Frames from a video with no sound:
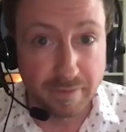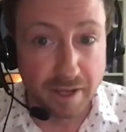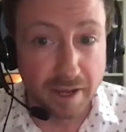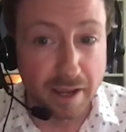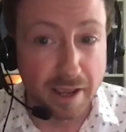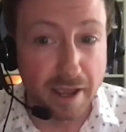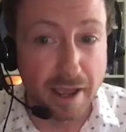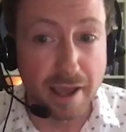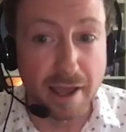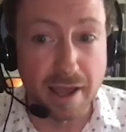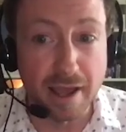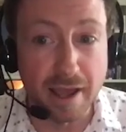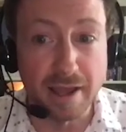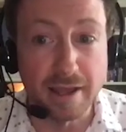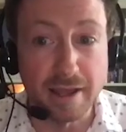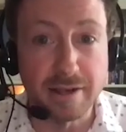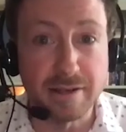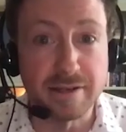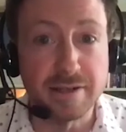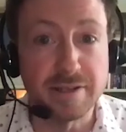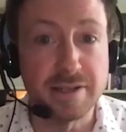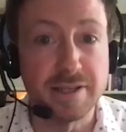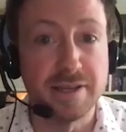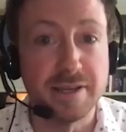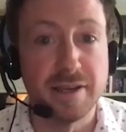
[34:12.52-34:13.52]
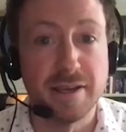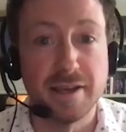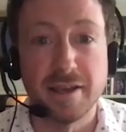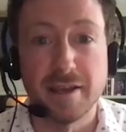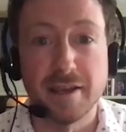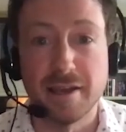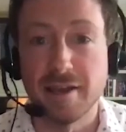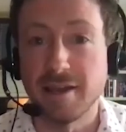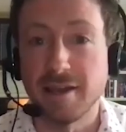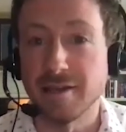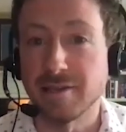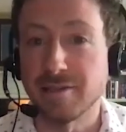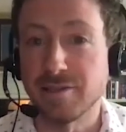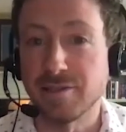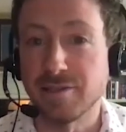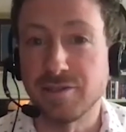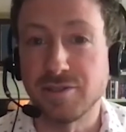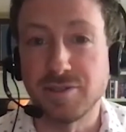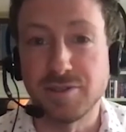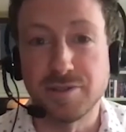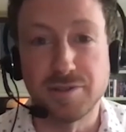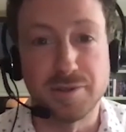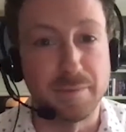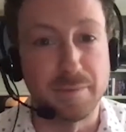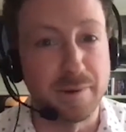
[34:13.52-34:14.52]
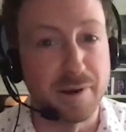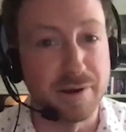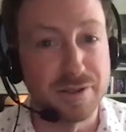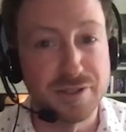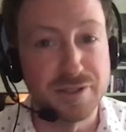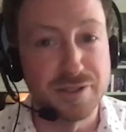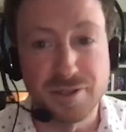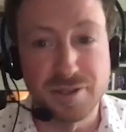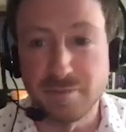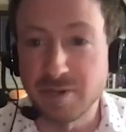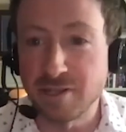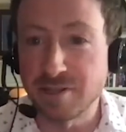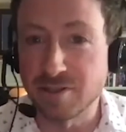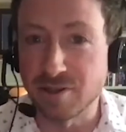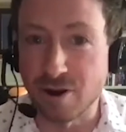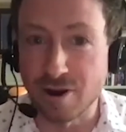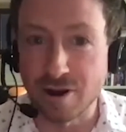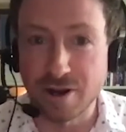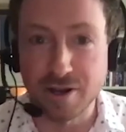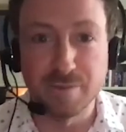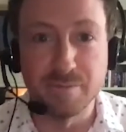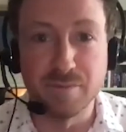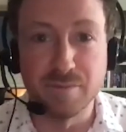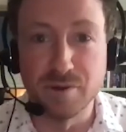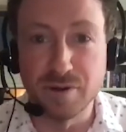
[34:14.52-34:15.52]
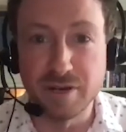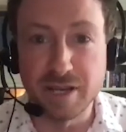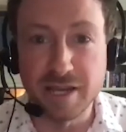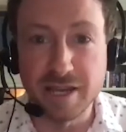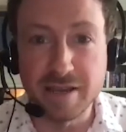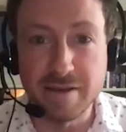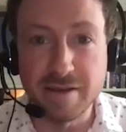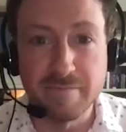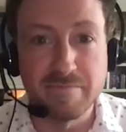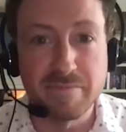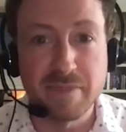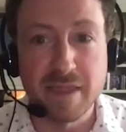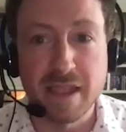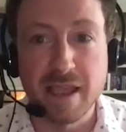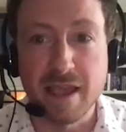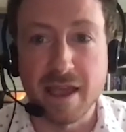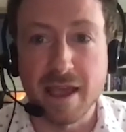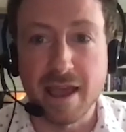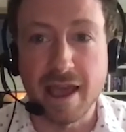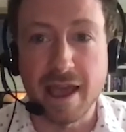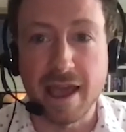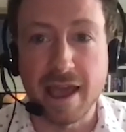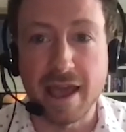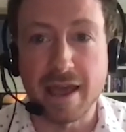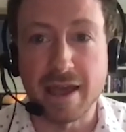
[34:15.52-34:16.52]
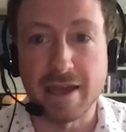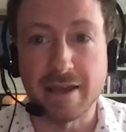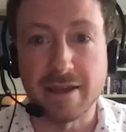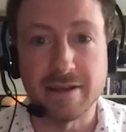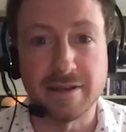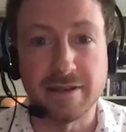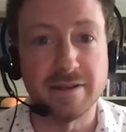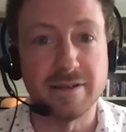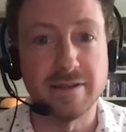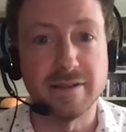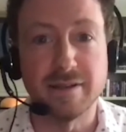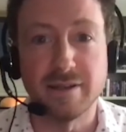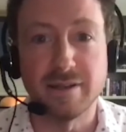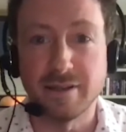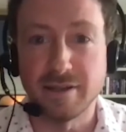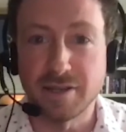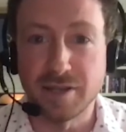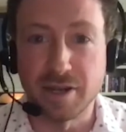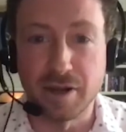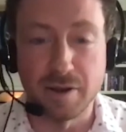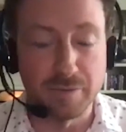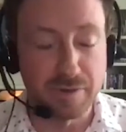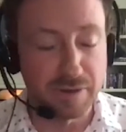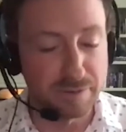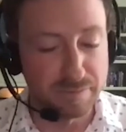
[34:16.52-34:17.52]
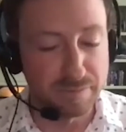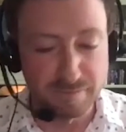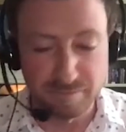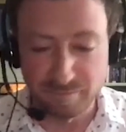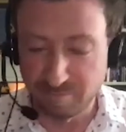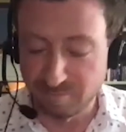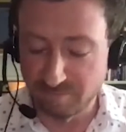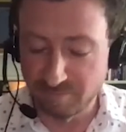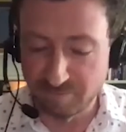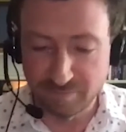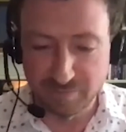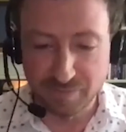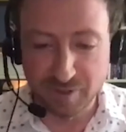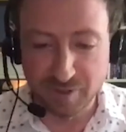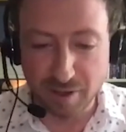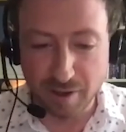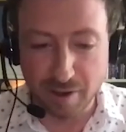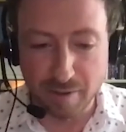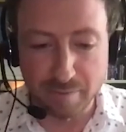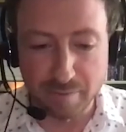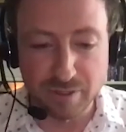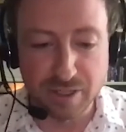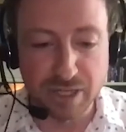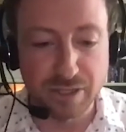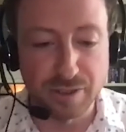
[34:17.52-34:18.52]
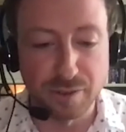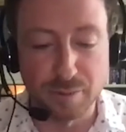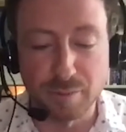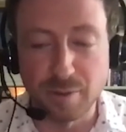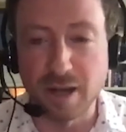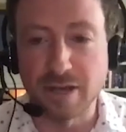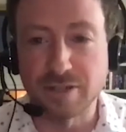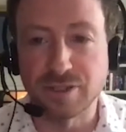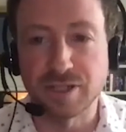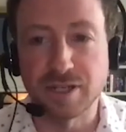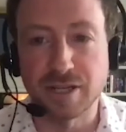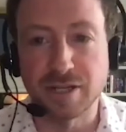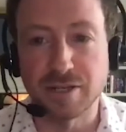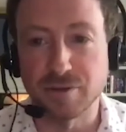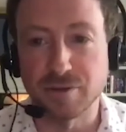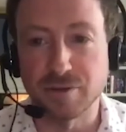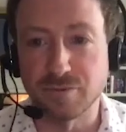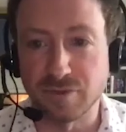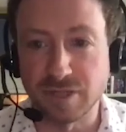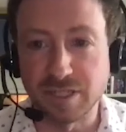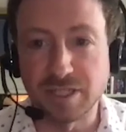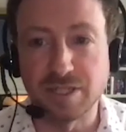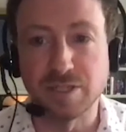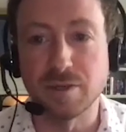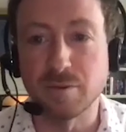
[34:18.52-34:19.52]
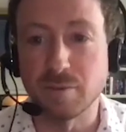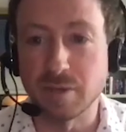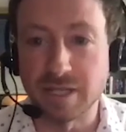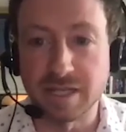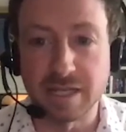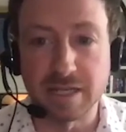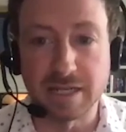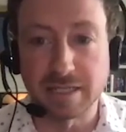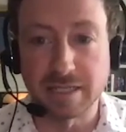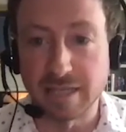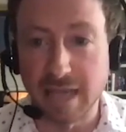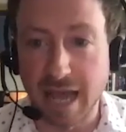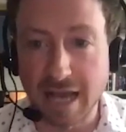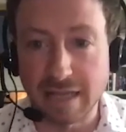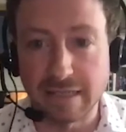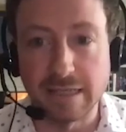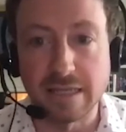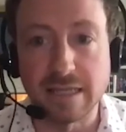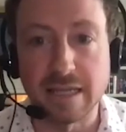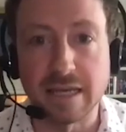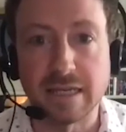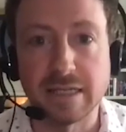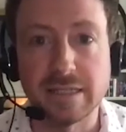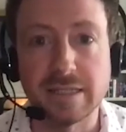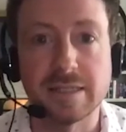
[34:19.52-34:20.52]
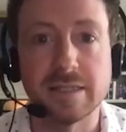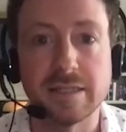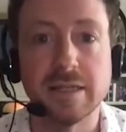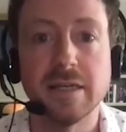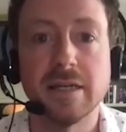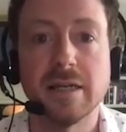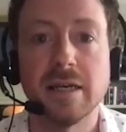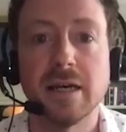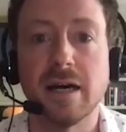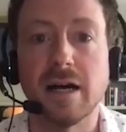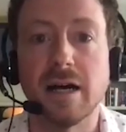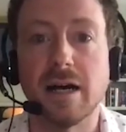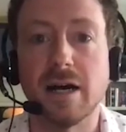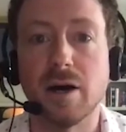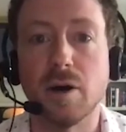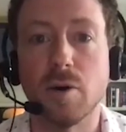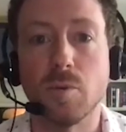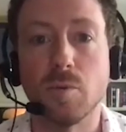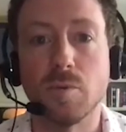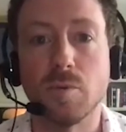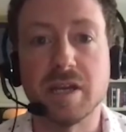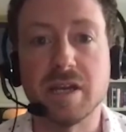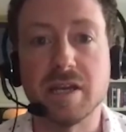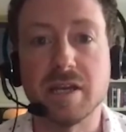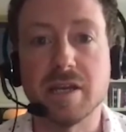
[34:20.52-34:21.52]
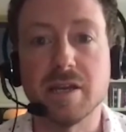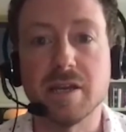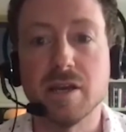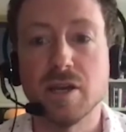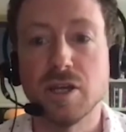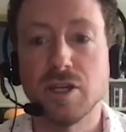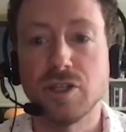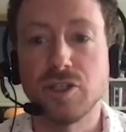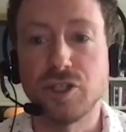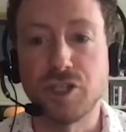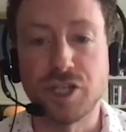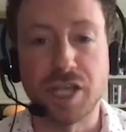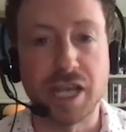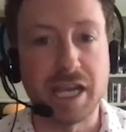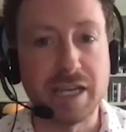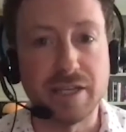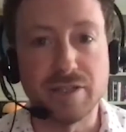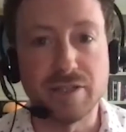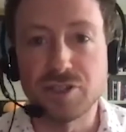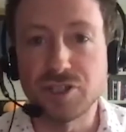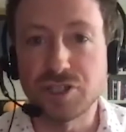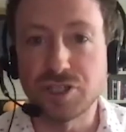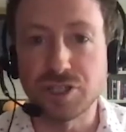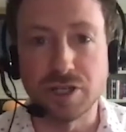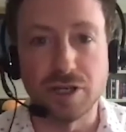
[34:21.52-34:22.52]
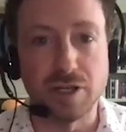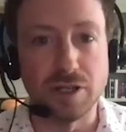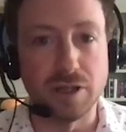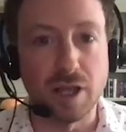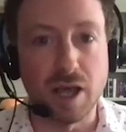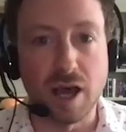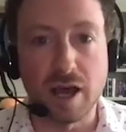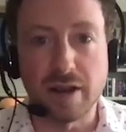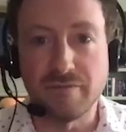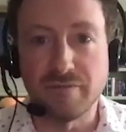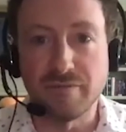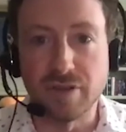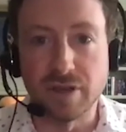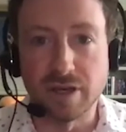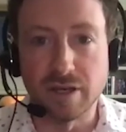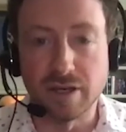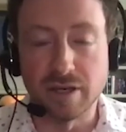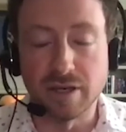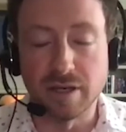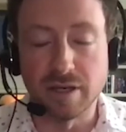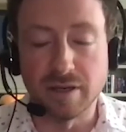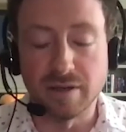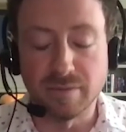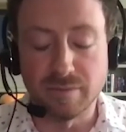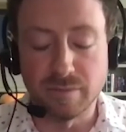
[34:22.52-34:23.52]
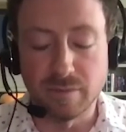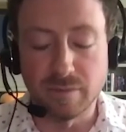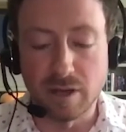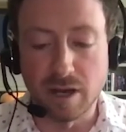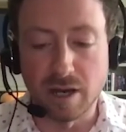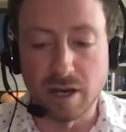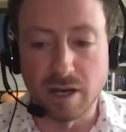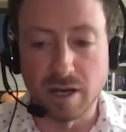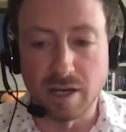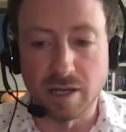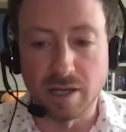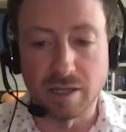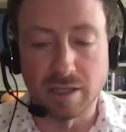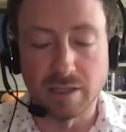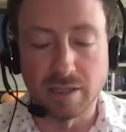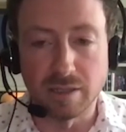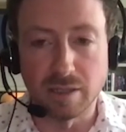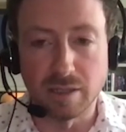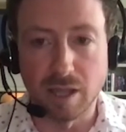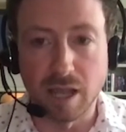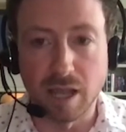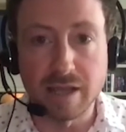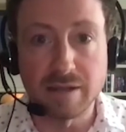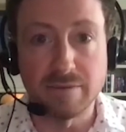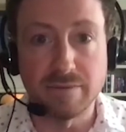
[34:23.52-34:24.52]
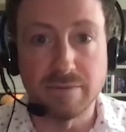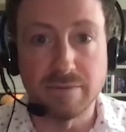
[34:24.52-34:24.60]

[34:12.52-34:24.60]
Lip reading: and it's supposed to be dark and moody, and a particular project I did recently, we did exactly this. We changed a lot of the light